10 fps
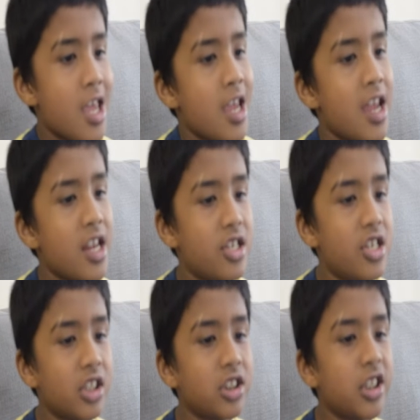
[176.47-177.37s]
he'd
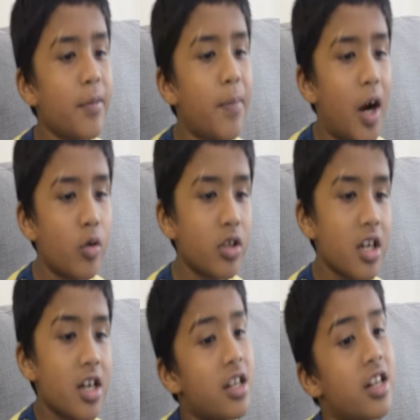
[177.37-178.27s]
just about
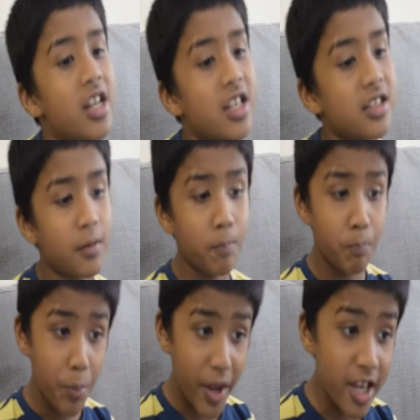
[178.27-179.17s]
reach the
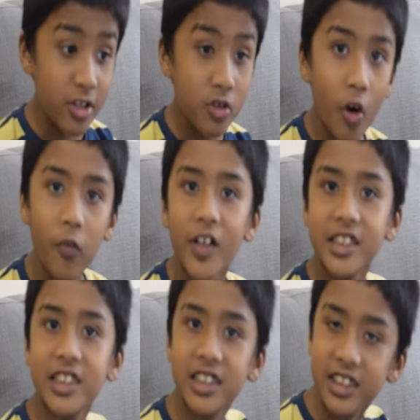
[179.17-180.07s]
base of its